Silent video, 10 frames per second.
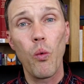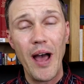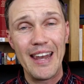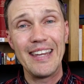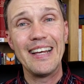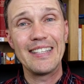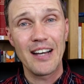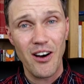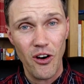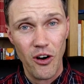when
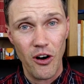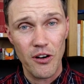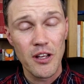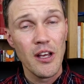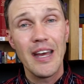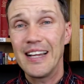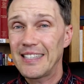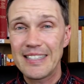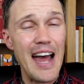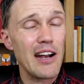it's hard.
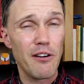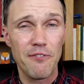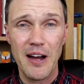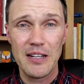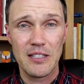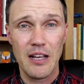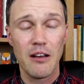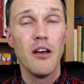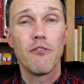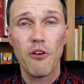It's
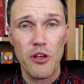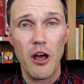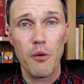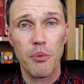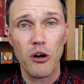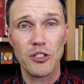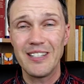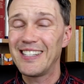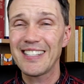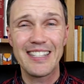sacrificing for the other
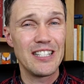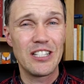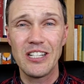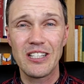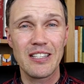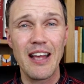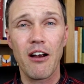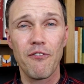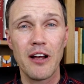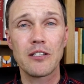person, just as Jesus
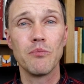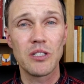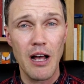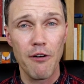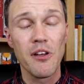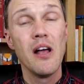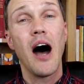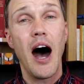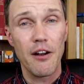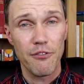sacrificed himself
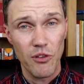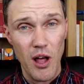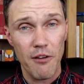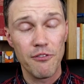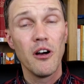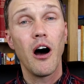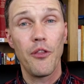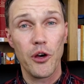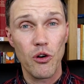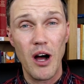out of love
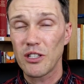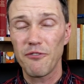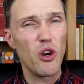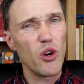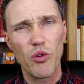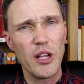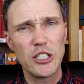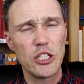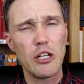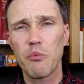on the cross. If you're in a
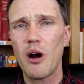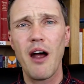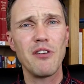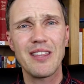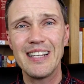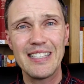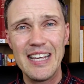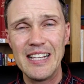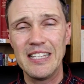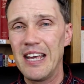relationship where everything is
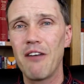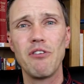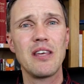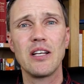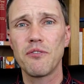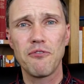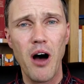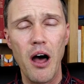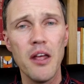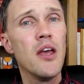easy, everything's
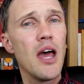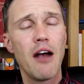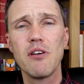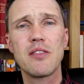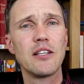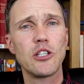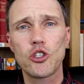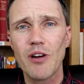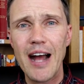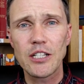fun. Everything's
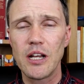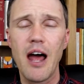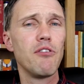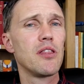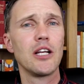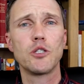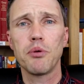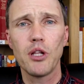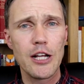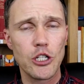attraction. Everything's
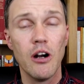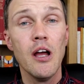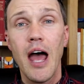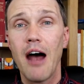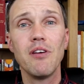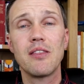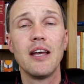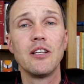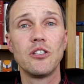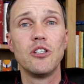pleasure.
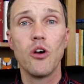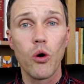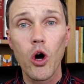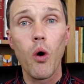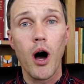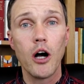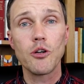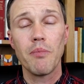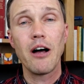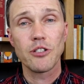Everything's, you know, go
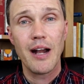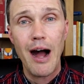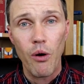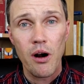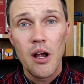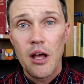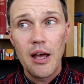100 miles an hour.